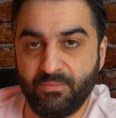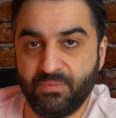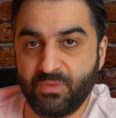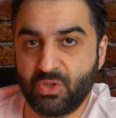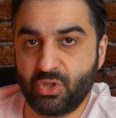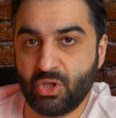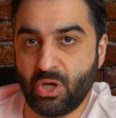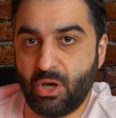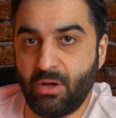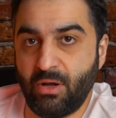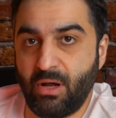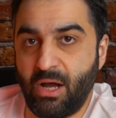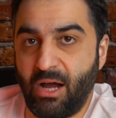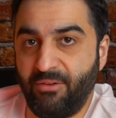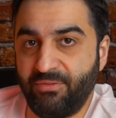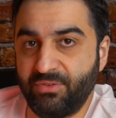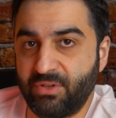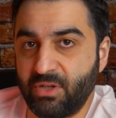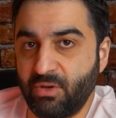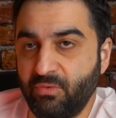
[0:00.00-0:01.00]
So
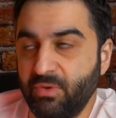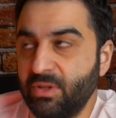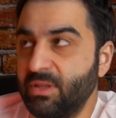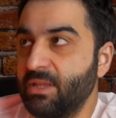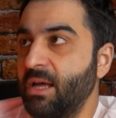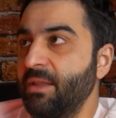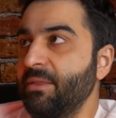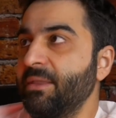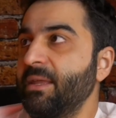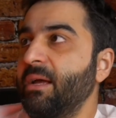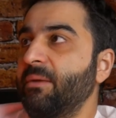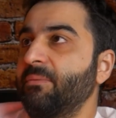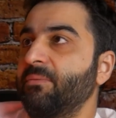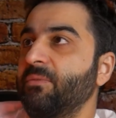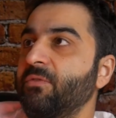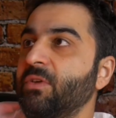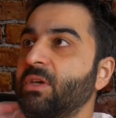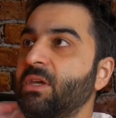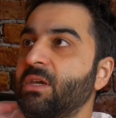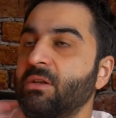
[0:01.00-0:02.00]
after we've done that,
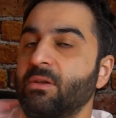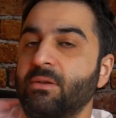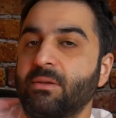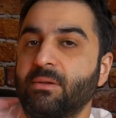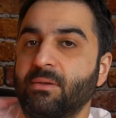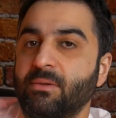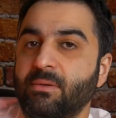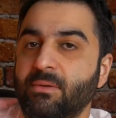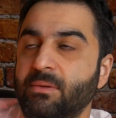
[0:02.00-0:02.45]
we can